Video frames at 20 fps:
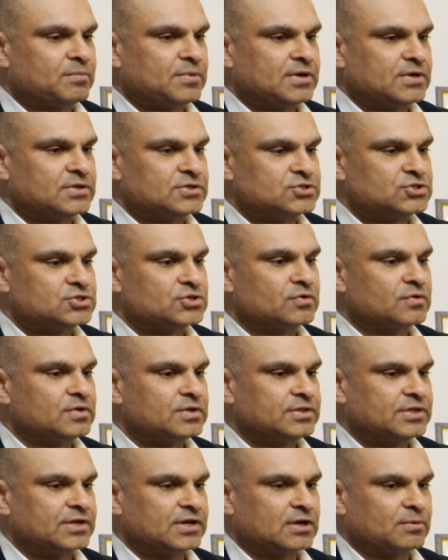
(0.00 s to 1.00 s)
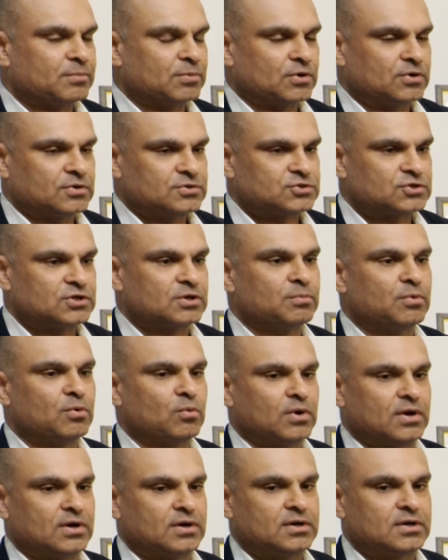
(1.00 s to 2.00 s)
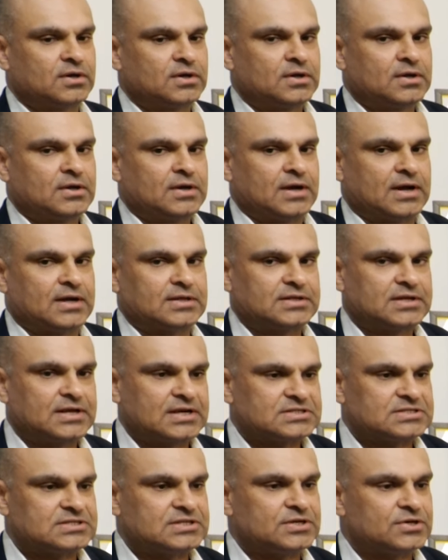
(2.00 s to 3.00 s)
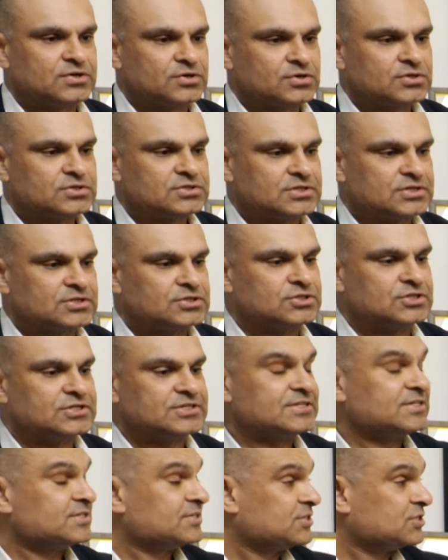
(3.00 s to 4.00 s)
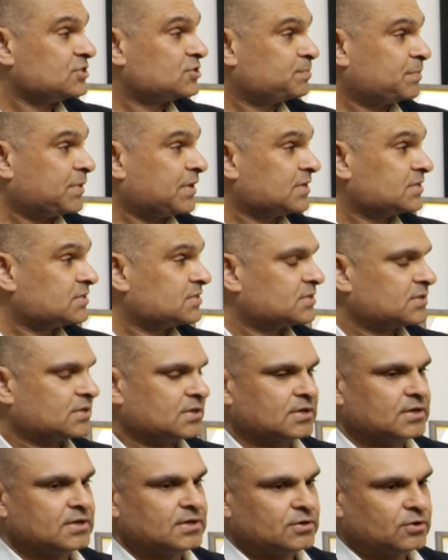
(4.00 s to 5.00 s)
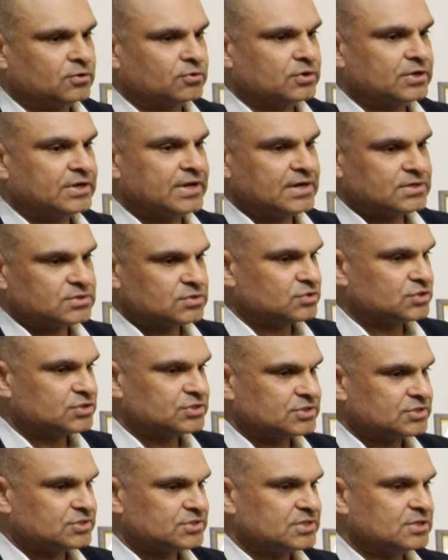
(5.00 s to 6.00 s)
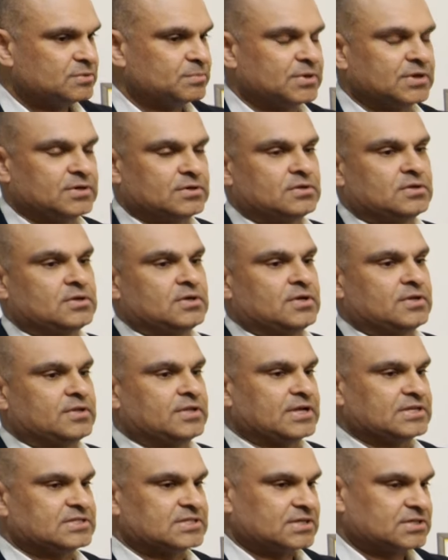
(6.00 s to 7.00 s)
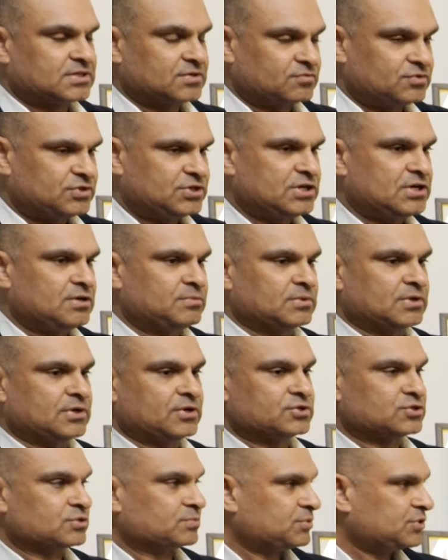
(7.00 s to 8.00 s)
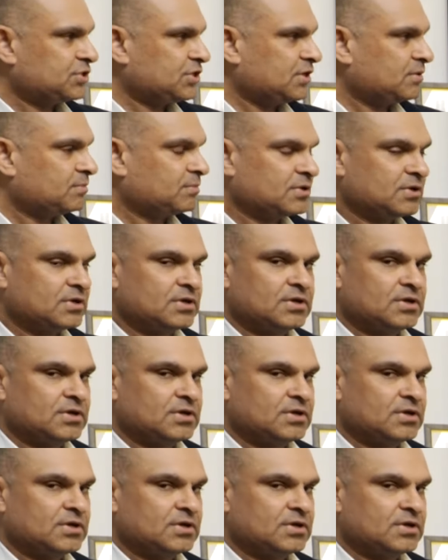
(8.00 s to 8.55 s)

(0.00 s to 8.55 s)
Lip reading: may generally think about. So number one, I think as leaders in GCC space, not only heads of GCC, but the executive team, the leadership team,